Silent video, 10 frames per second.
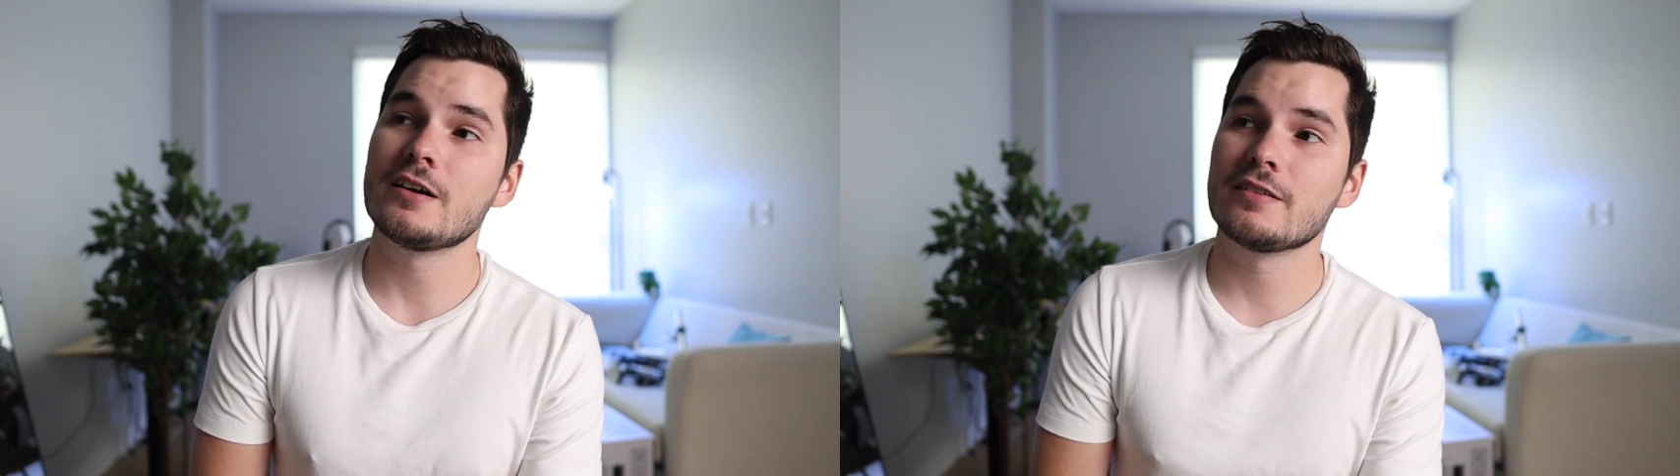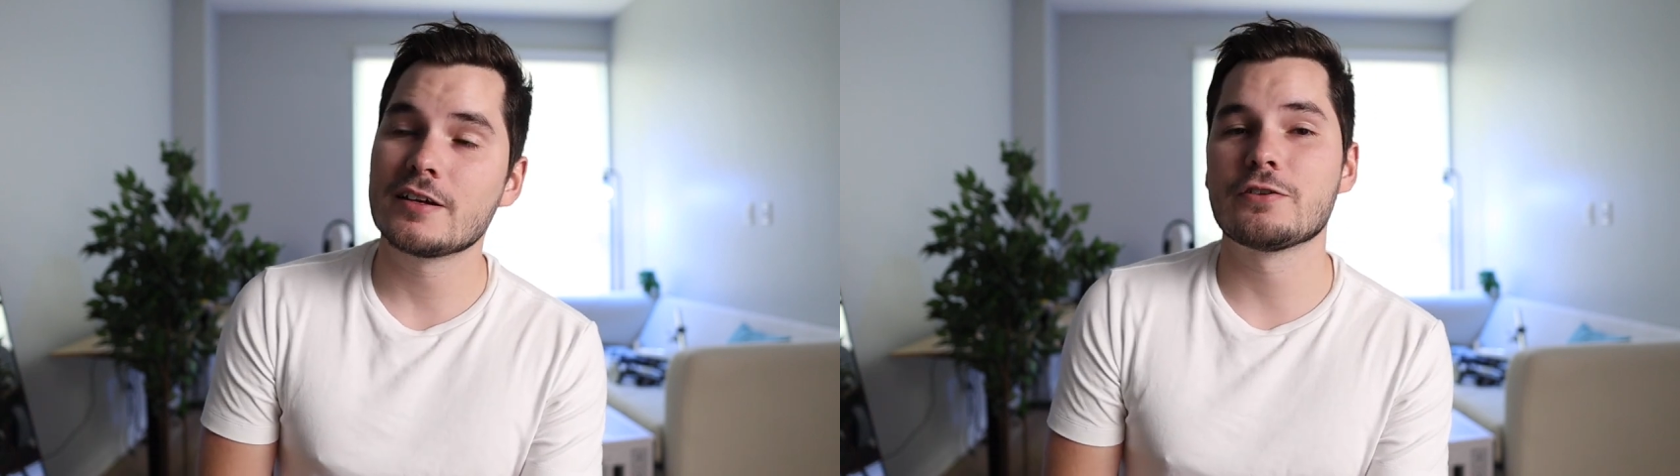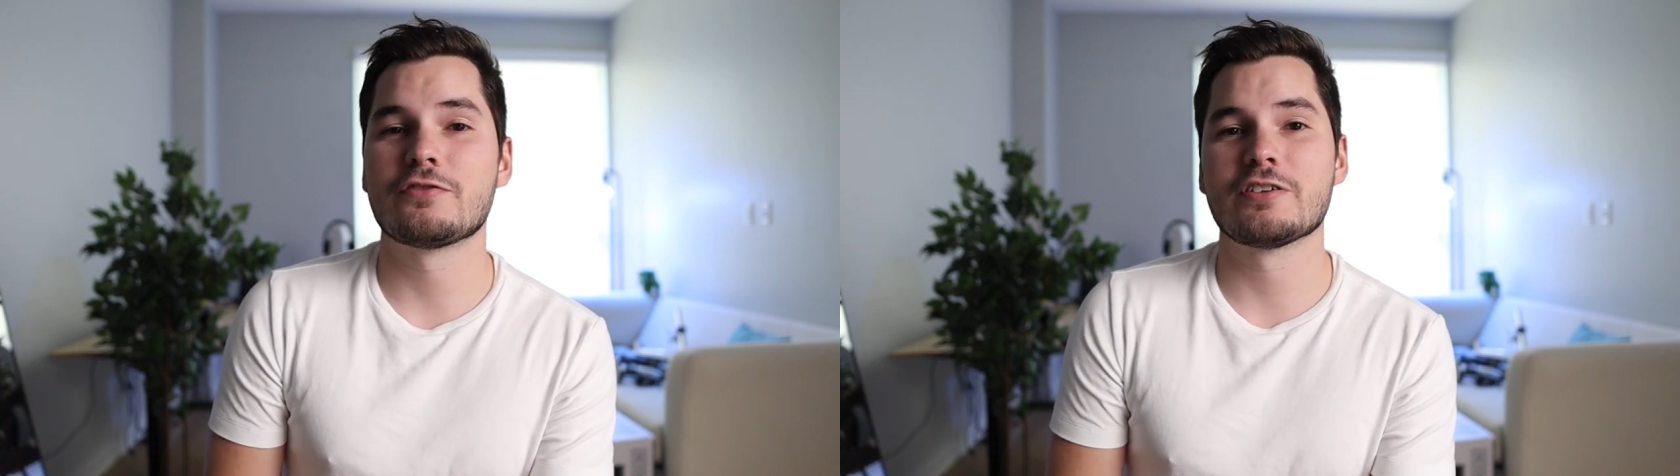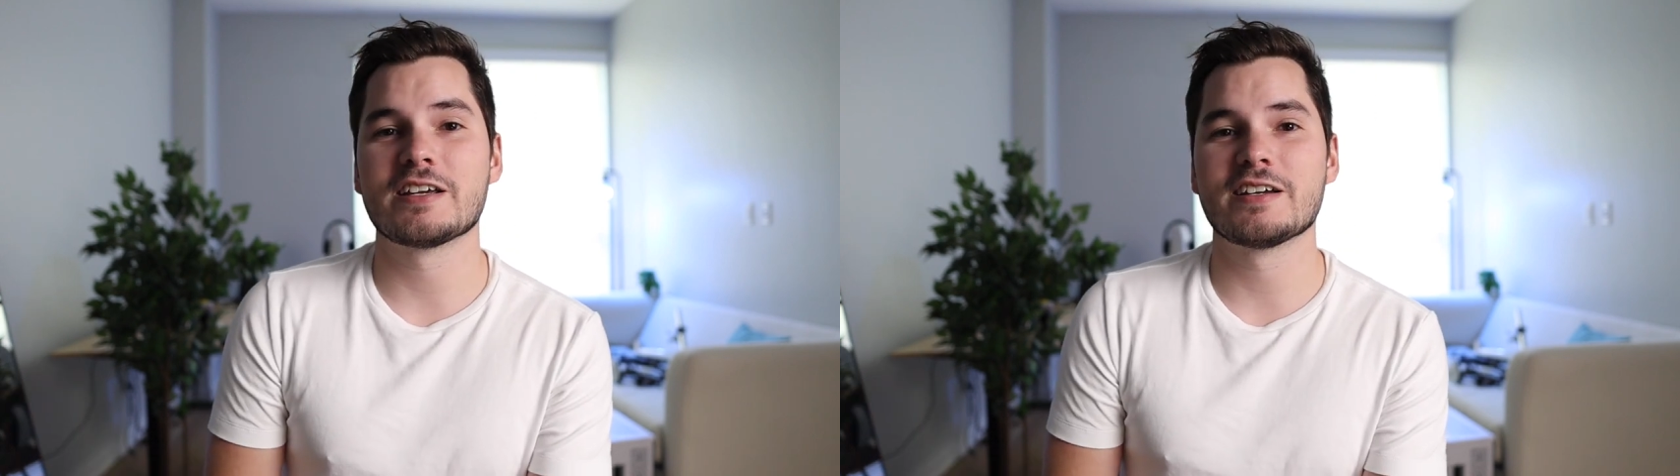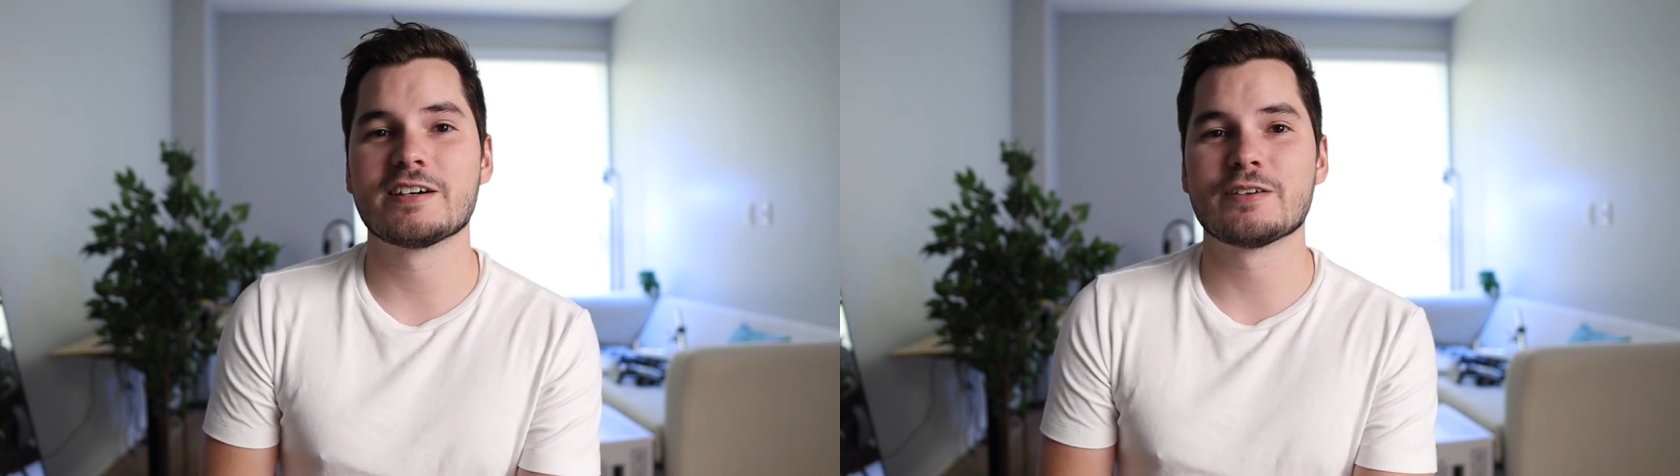then you're
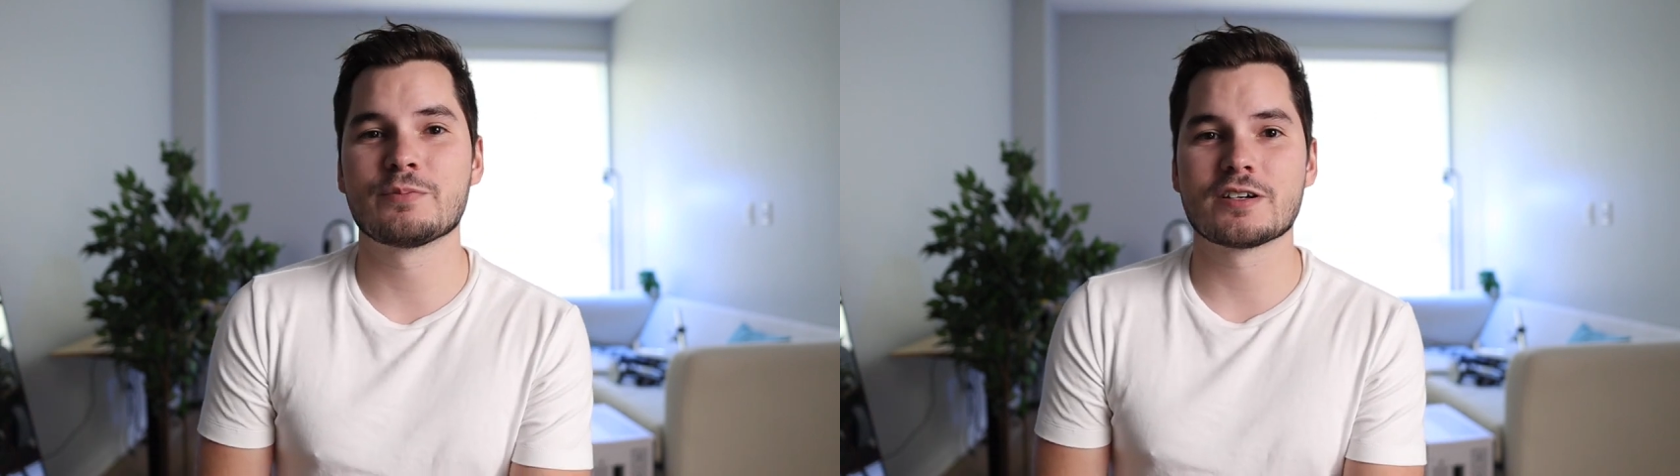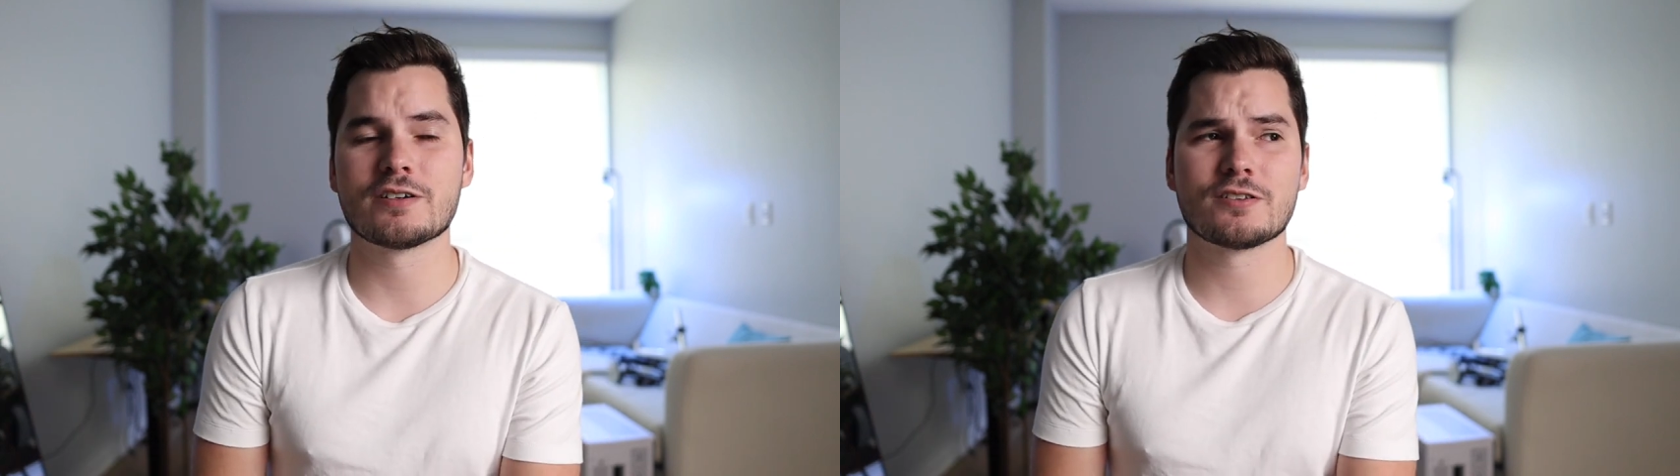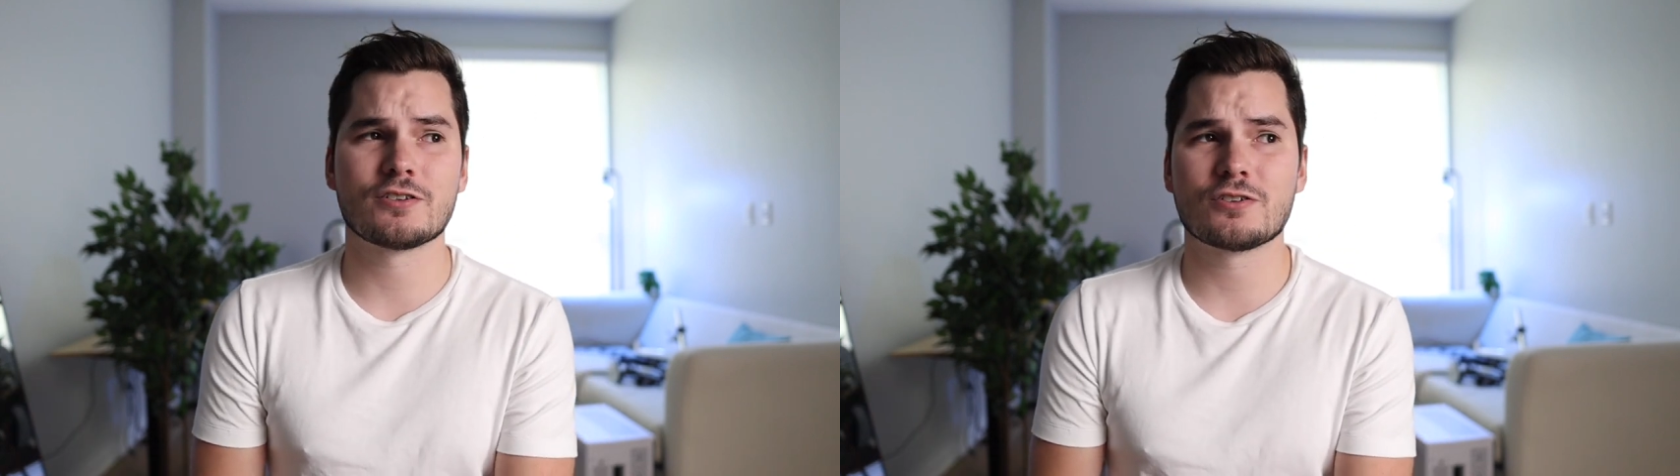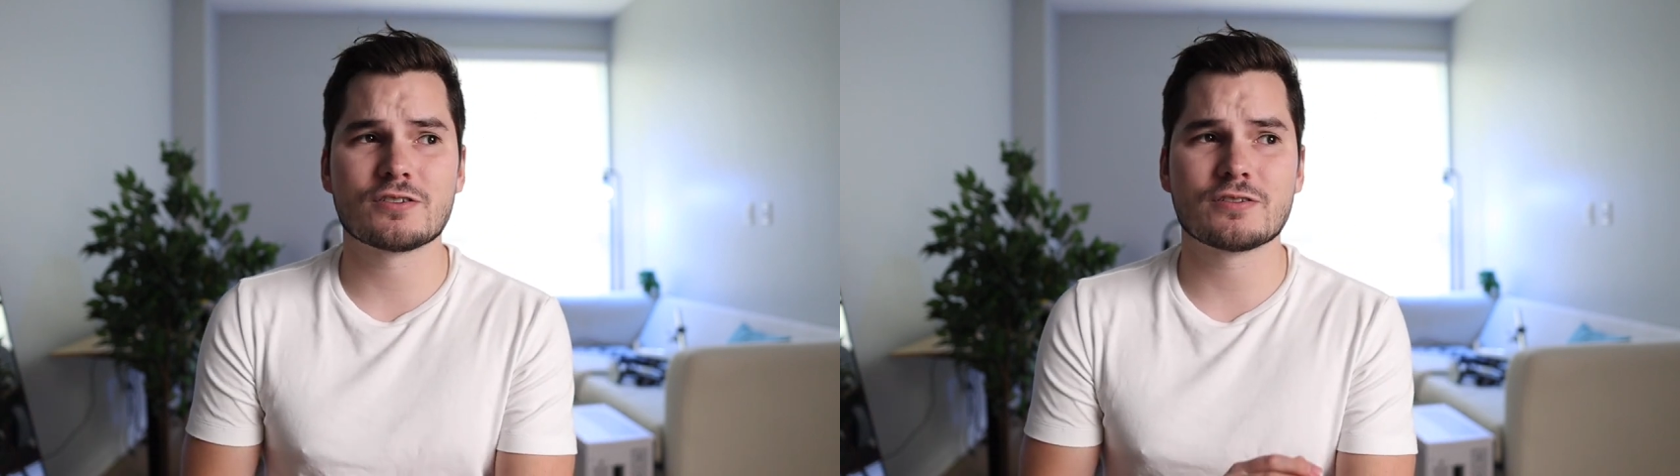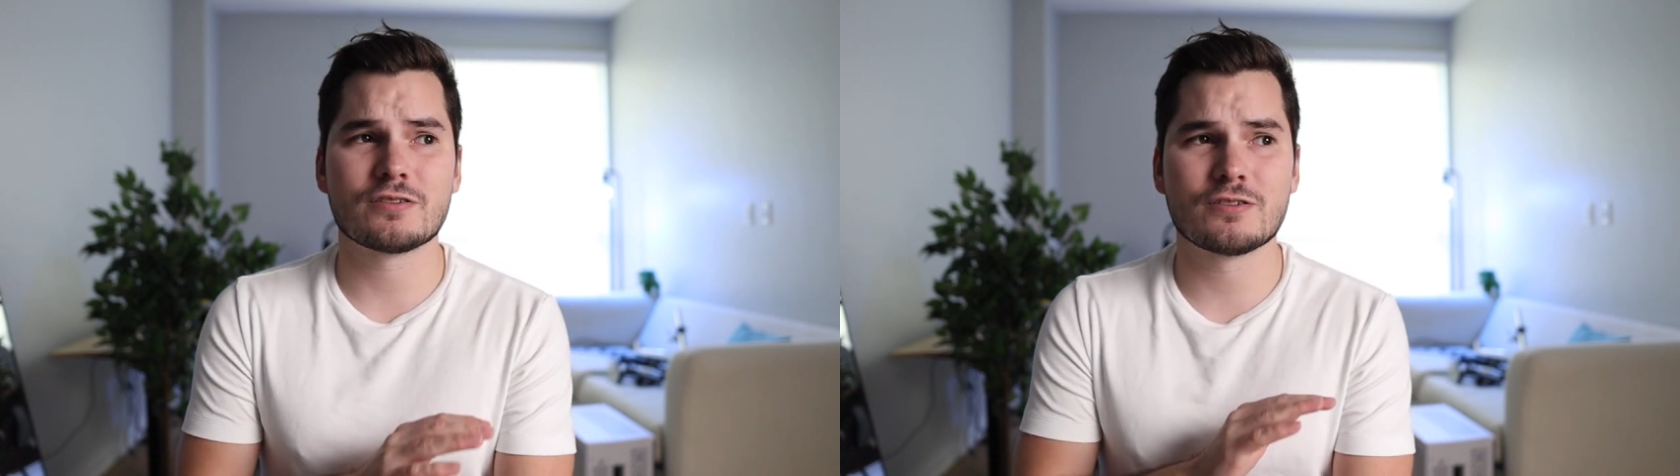freaking out because there's